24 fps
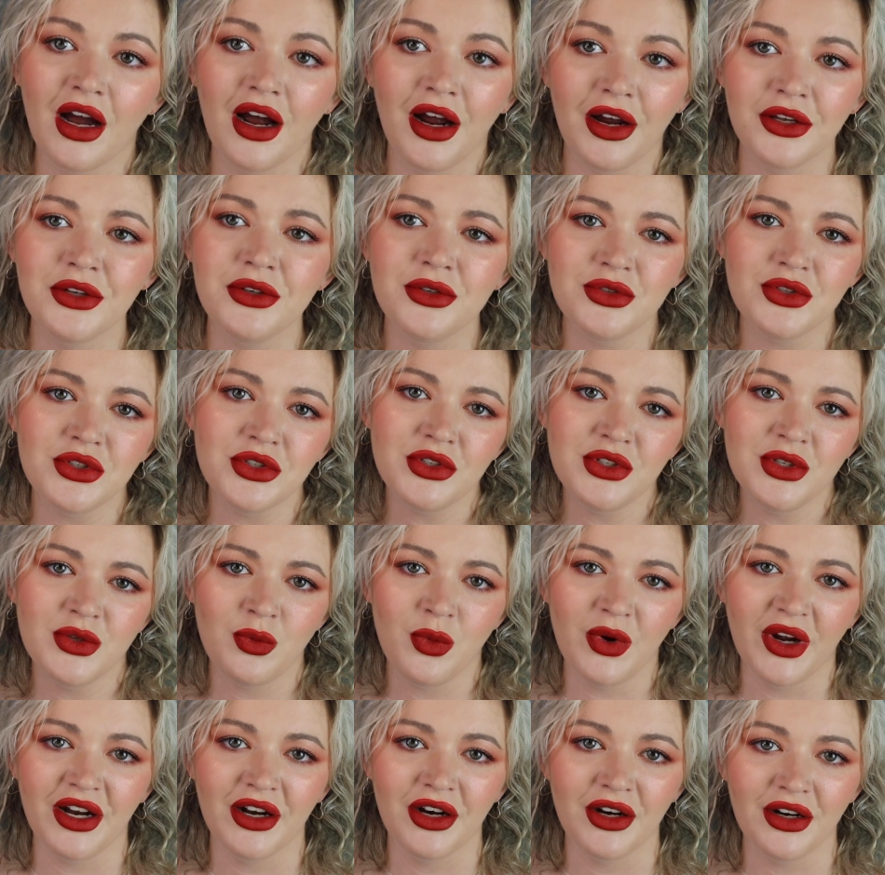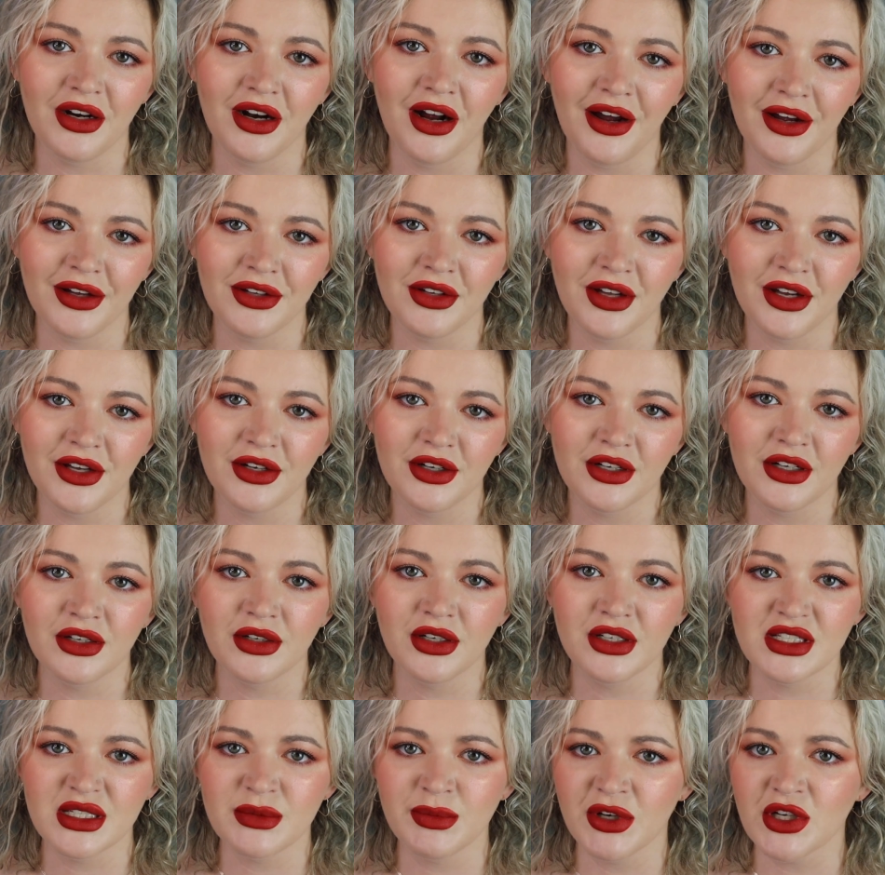I usually wear
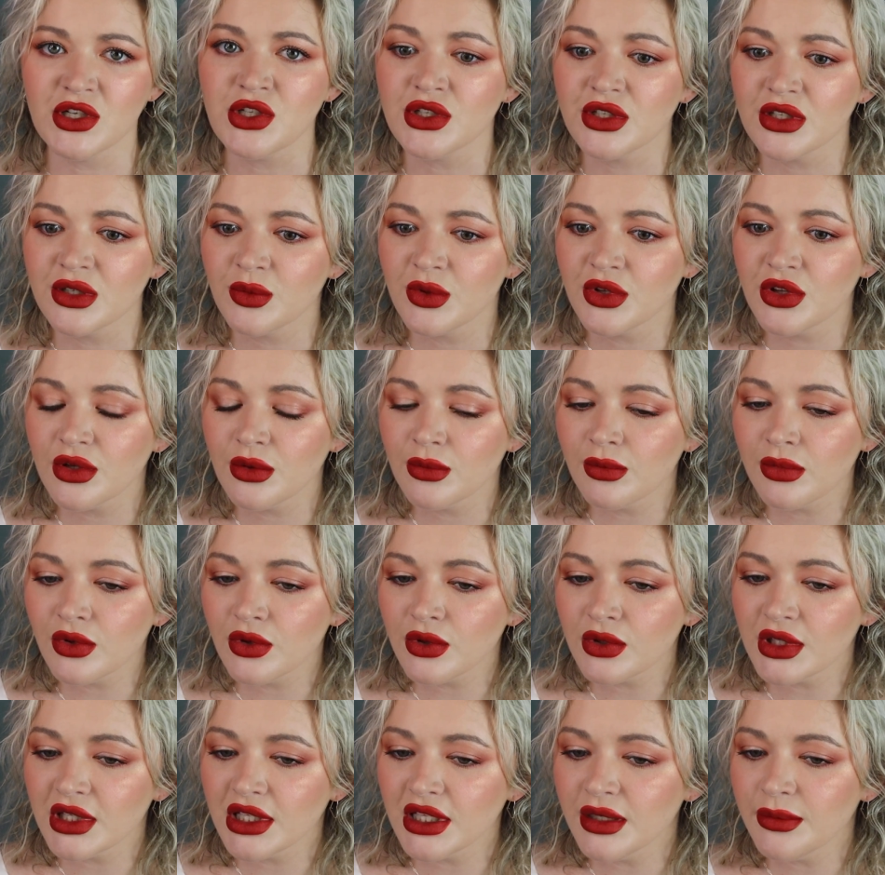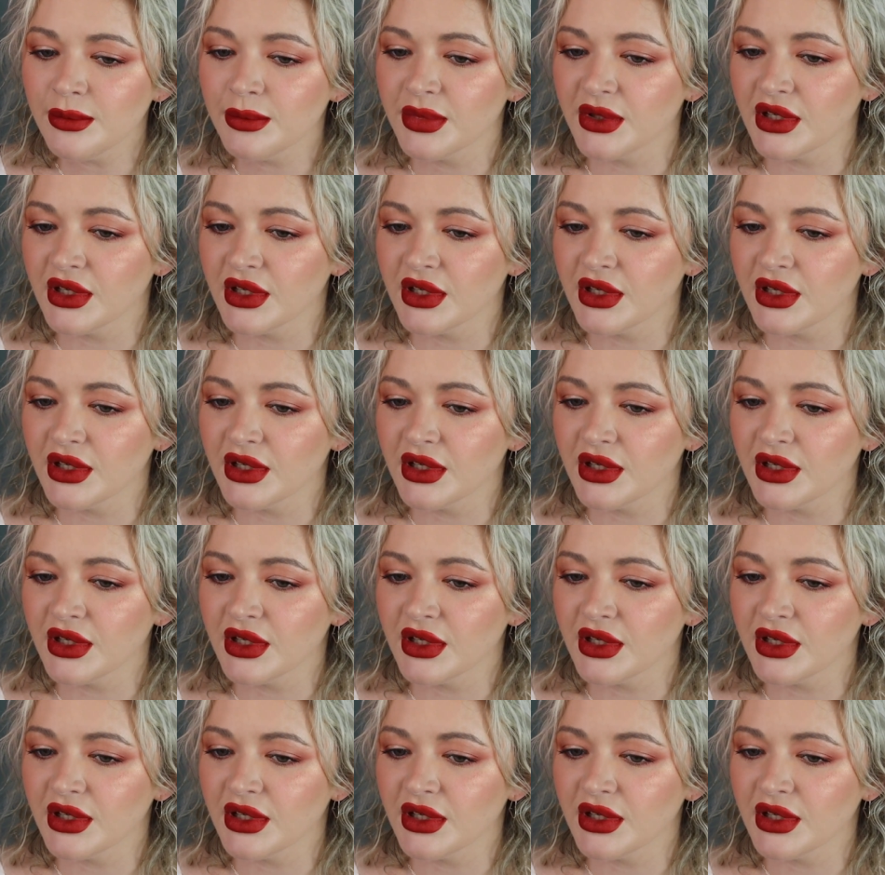eyeliner, especially with a bold lip,